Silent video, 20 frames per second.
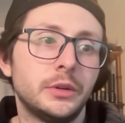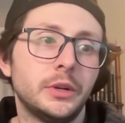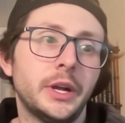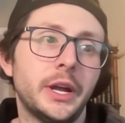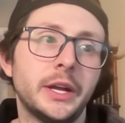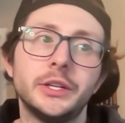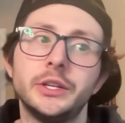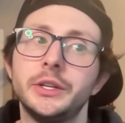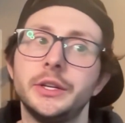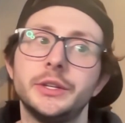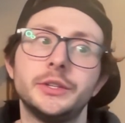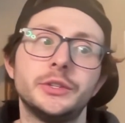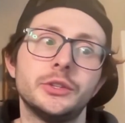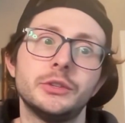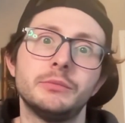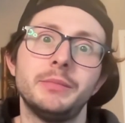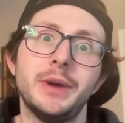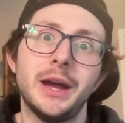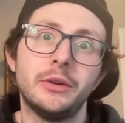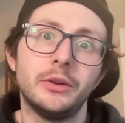It's
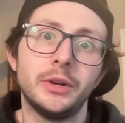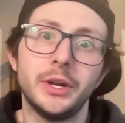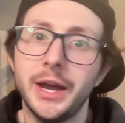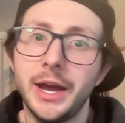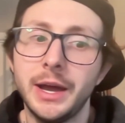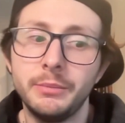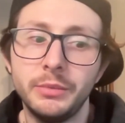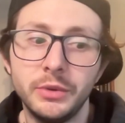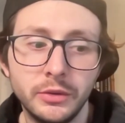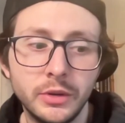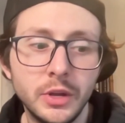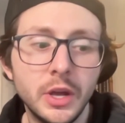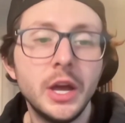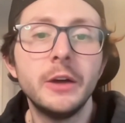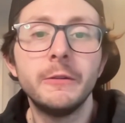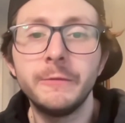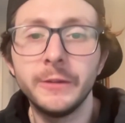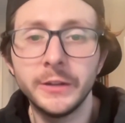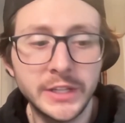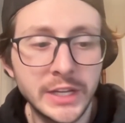just bound to happen.
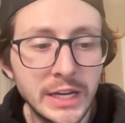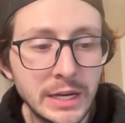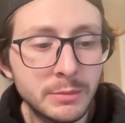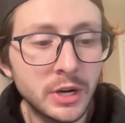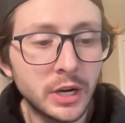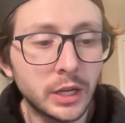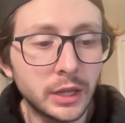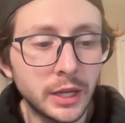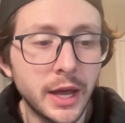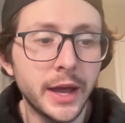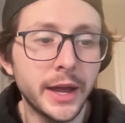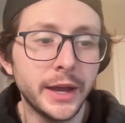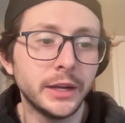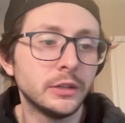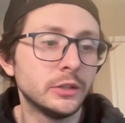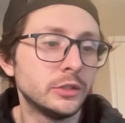Fatima Klein.